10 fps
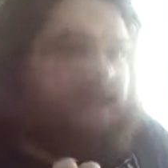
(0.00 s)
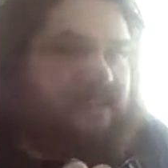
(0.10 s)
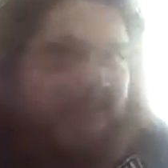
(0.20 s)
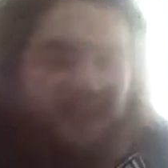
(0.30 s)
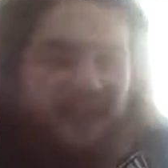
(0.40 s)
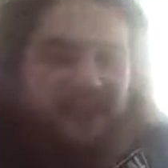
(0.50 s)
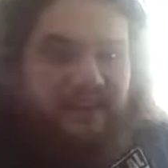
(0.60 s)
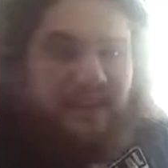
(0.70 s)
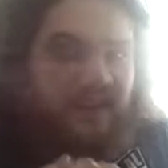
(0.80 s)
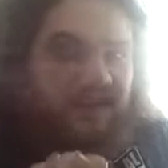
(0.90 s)

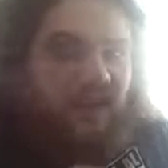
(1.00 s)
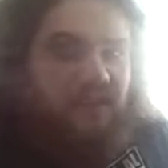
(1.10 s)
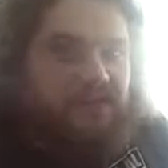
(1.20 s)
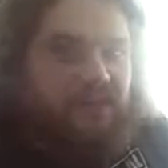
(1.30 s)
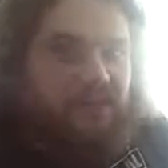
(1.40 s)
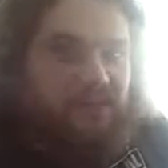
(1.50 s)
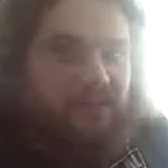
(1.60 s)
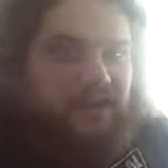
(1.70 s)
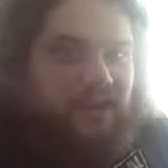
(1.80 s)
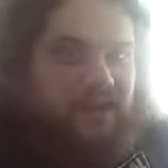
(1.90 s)
incidentally is also
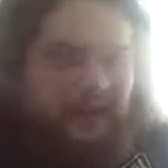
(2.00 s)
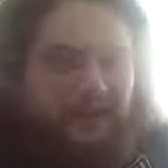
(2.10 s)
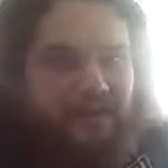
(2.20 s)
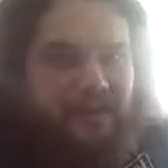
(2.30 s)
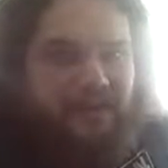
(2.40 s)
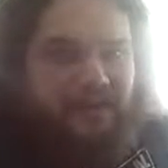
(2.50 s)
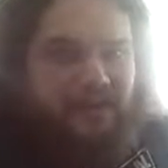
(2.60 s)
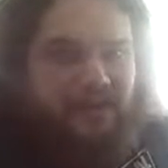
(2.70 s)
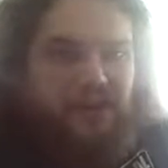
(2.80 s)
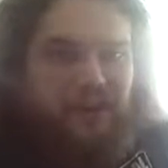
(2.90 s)
the area that the
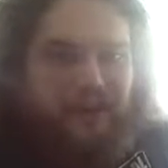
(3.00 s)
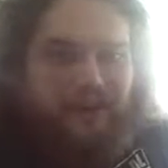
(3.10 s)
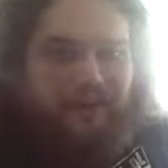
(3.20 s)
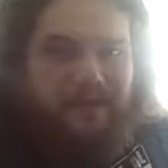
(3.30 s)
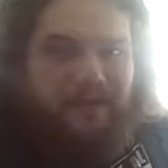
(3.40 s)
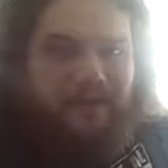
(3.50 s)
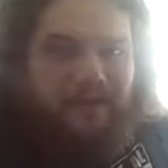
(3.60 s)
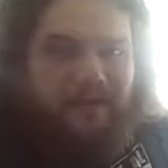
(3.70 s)
Shaguin